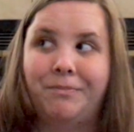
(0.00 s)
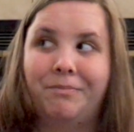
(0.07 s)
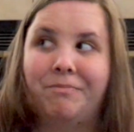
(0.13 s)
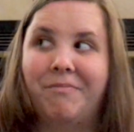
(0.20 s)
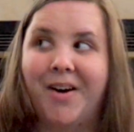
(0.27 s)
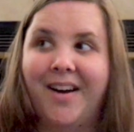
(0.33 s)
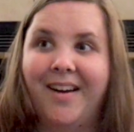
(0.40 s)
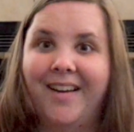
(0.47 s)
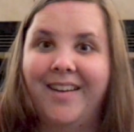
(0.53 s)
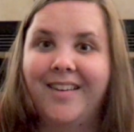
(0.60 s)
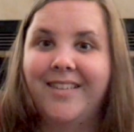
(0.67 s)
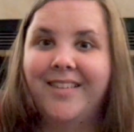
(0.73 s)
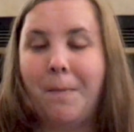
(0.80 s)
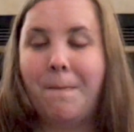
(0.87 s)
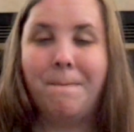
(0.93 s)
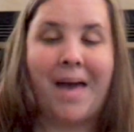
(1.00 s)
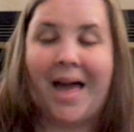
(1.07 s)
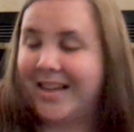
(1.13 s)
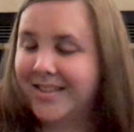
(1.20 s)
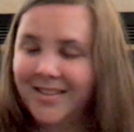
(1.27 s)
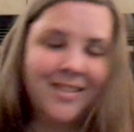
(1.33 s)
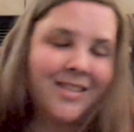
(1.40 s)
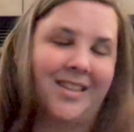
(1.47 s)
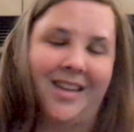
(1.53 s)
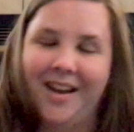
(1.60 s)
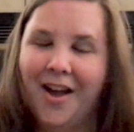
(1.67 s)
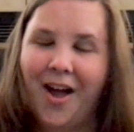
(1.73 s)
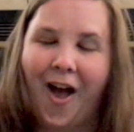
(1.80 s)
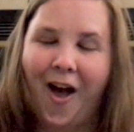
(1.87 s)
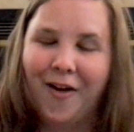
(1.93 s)
mud mess
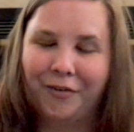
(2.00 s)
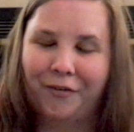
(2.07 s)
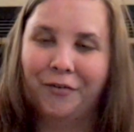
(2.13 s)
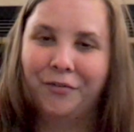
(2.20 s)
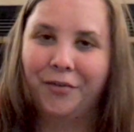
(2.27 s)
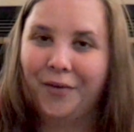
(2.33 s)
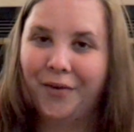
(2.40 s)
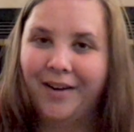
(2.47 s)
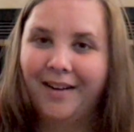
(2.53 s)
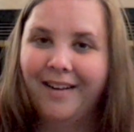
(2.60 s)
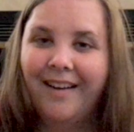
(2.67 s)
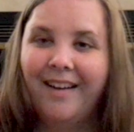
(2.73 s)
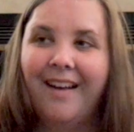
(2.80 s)
of a floor,